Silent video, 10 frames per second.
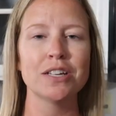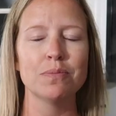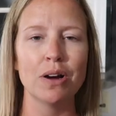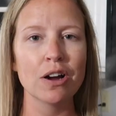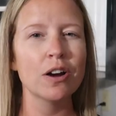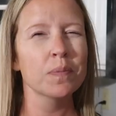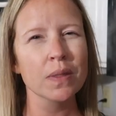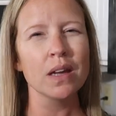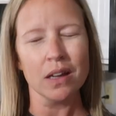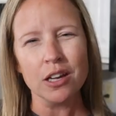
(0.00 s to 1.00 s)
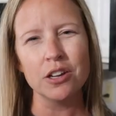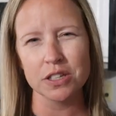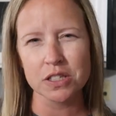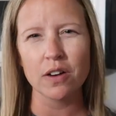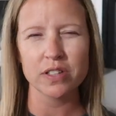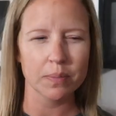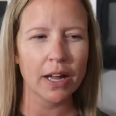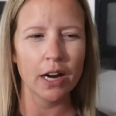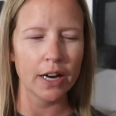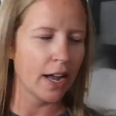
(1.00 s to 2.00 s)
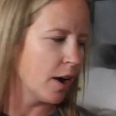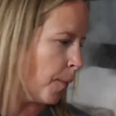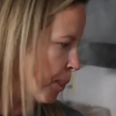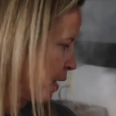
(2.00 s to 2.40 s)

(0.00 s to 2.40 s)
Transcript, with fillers: tomorrow, you deserve some carryout.